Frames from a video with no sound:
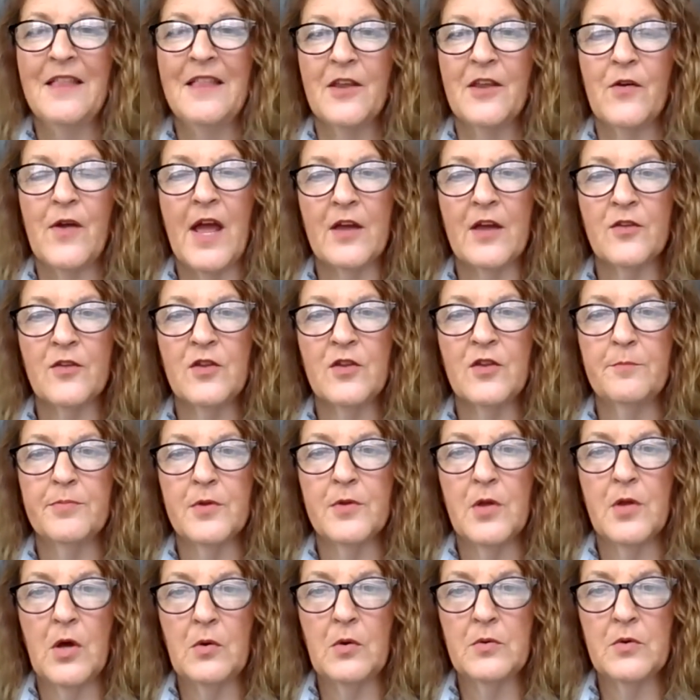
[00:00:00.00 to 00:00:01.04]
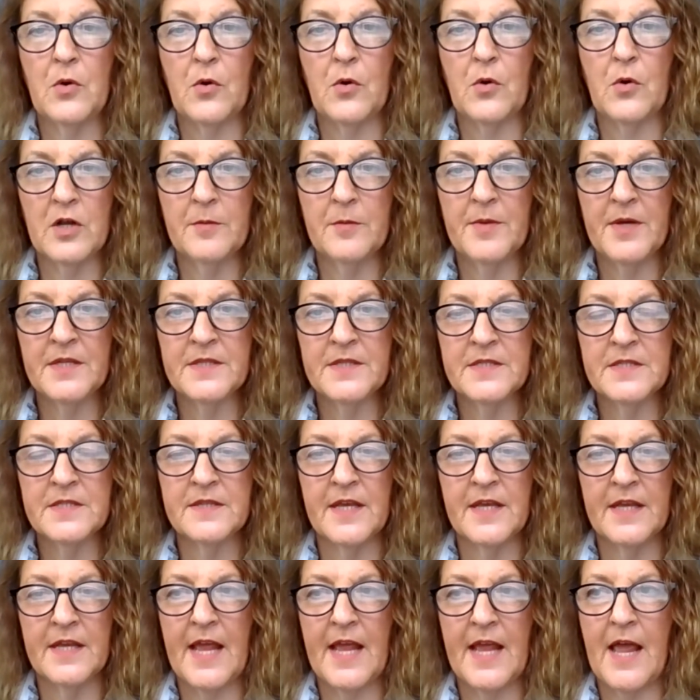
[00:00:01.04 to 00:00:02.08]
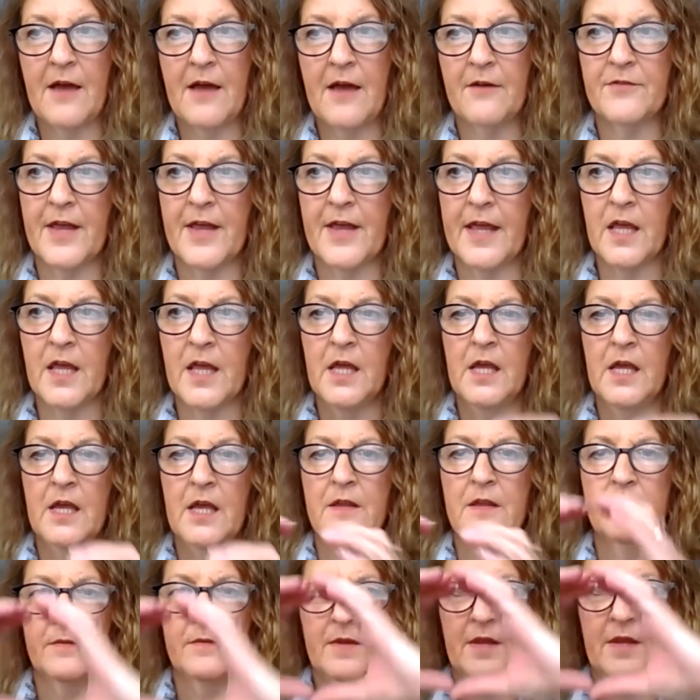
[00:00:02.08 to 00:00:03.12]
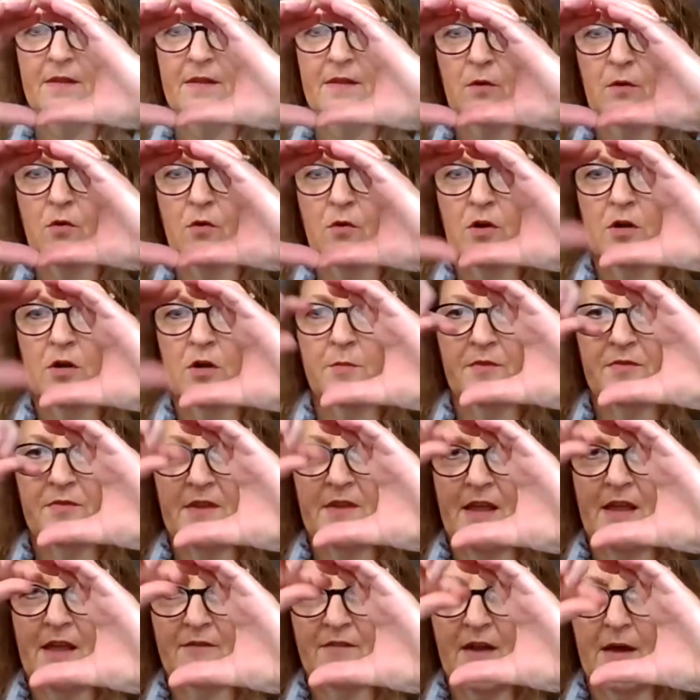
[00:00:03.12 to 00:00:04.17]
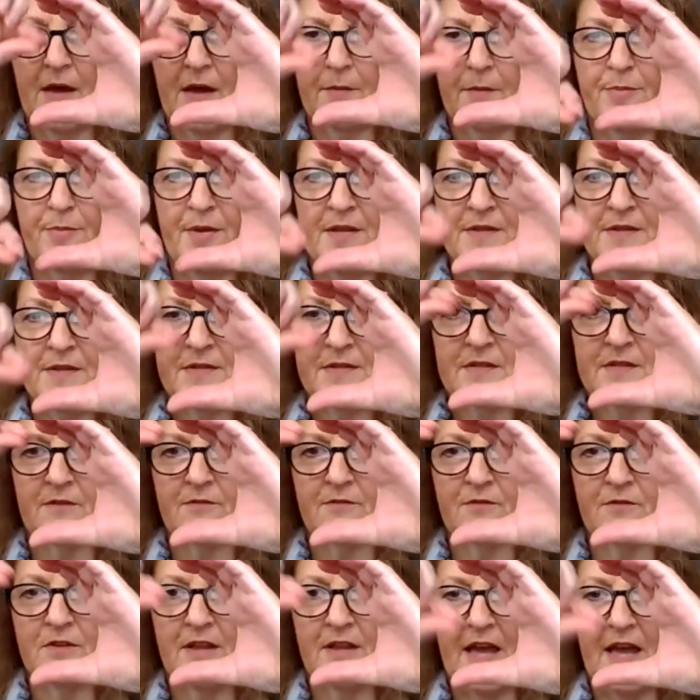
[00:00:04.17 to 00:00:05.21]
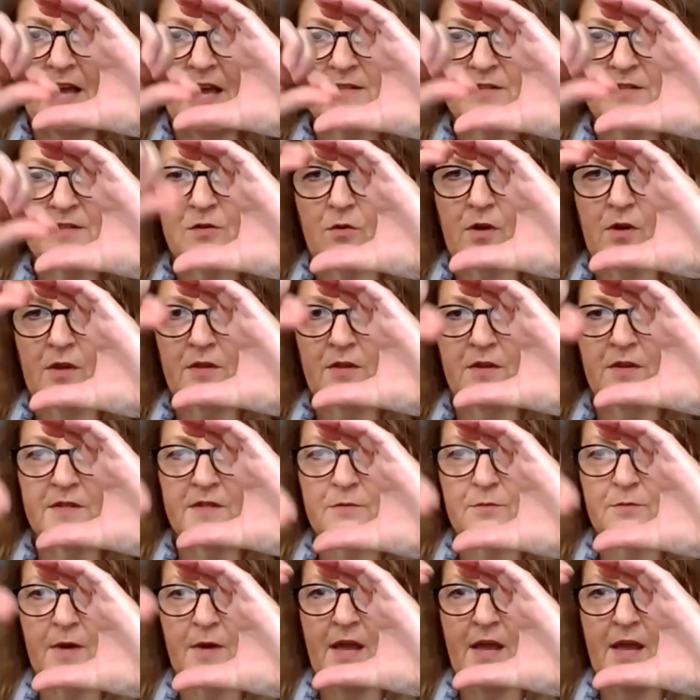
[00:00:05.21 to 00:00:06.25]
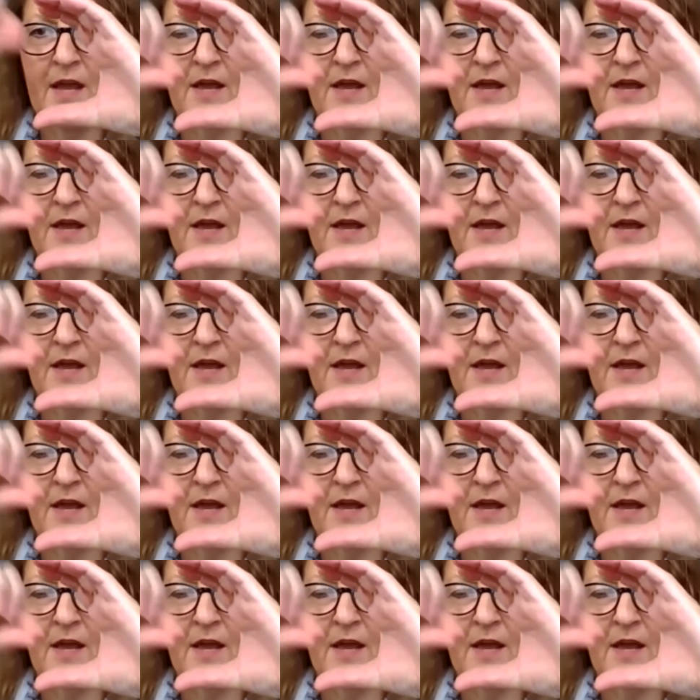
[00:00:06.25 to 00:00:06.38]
They're actually blown ornaments that have like in the ornament, they have got pieces of glass going this way,